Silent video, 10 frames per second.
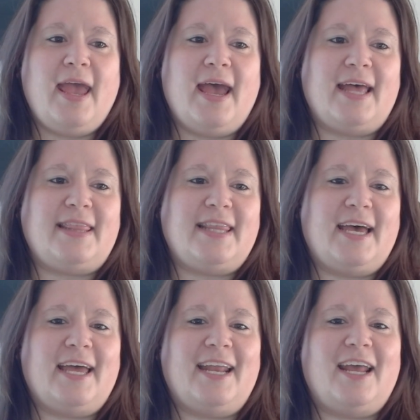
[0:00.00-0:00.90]
And
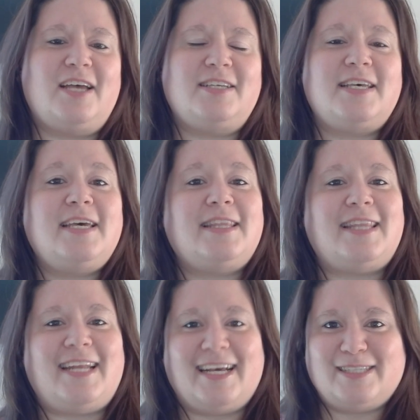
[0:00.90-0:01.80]
then
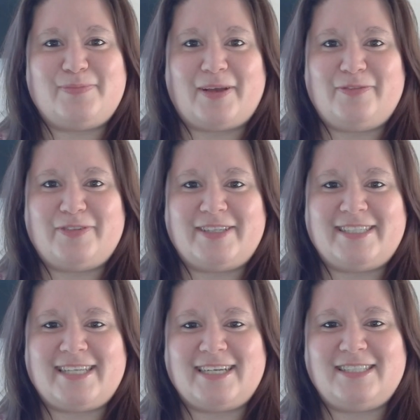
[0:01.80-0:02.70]
the next
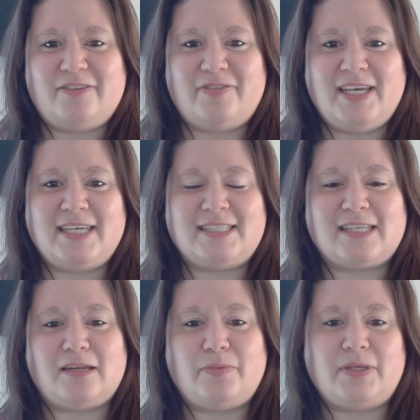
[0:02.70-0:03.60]
mindfulness activity is
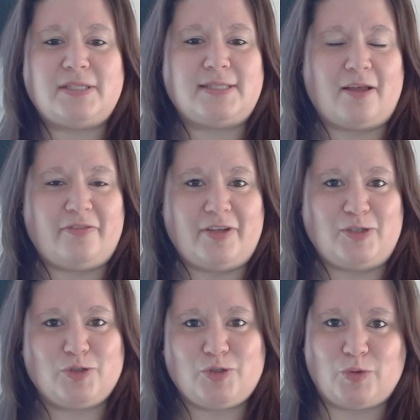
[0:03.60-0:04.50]
going to be soften
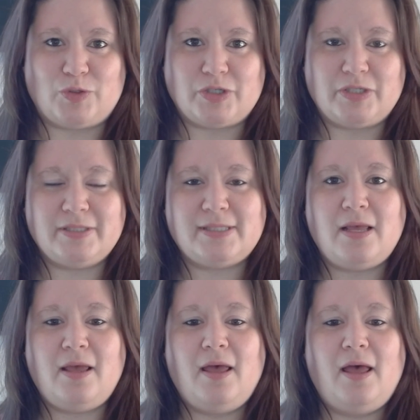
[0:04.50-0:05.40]
your shoulders.
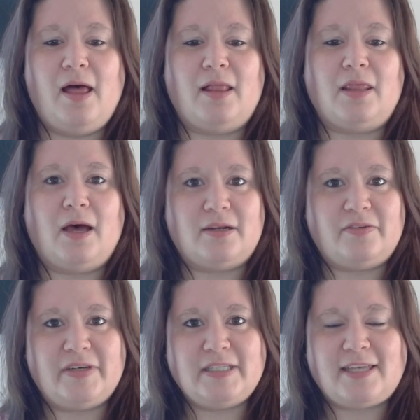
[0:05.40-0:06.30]
A lot
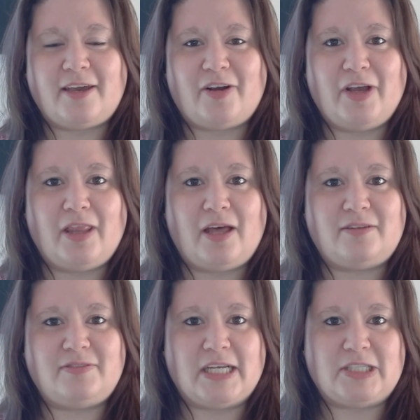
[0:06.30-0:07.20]
of us carry a lot
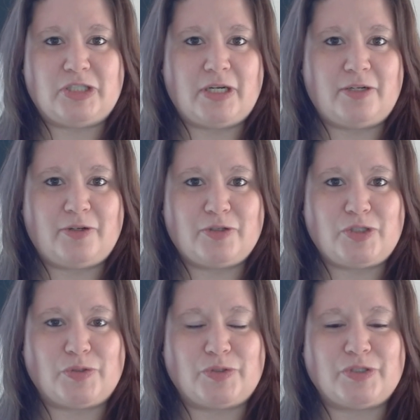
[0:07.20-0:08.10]
of tension in our
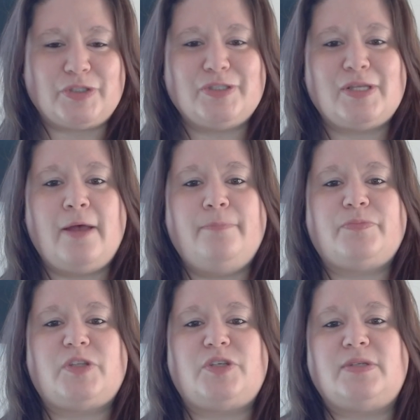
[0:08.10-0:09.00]
shoulders.
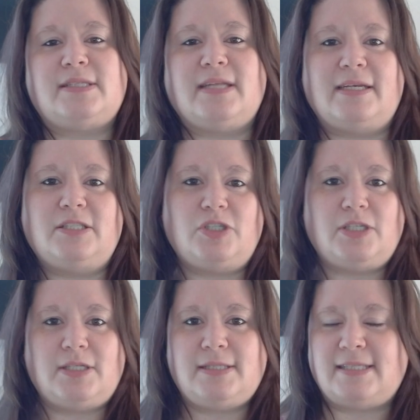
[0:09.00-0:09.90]
So it's nice to
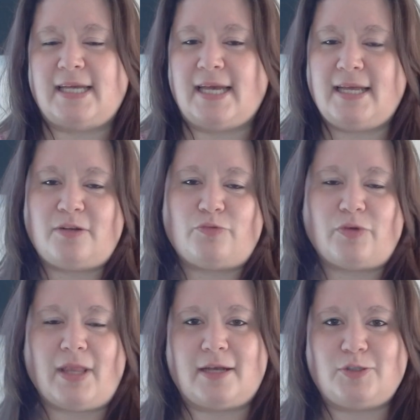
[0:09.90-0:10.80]
just sit and
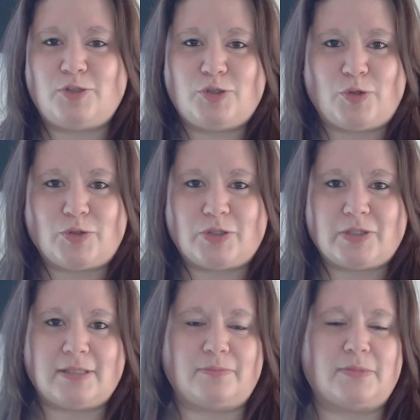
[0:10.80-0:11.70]
relax your
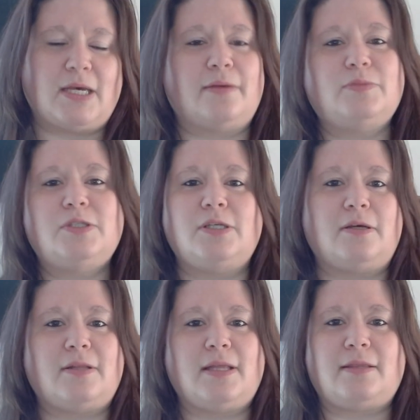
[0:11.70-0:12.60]
shoulders sometimes,
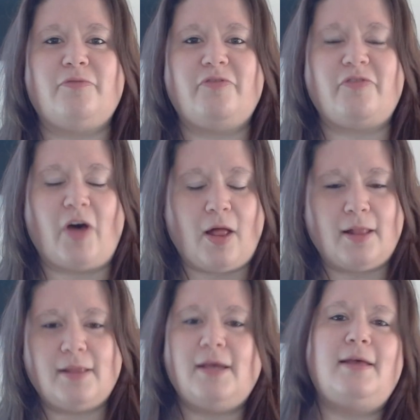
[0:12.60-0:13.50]
let them
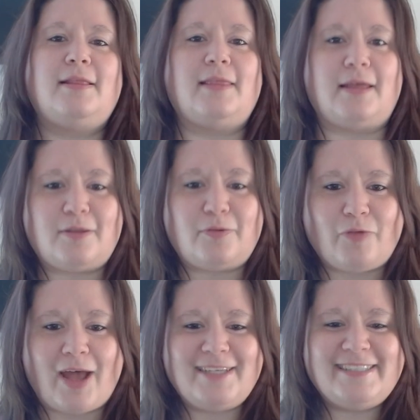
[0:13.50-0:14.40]
fall, let them
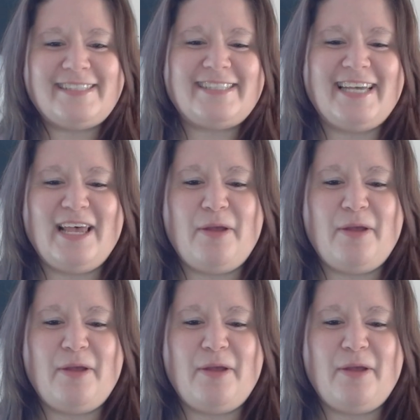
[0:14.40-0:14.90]
rest.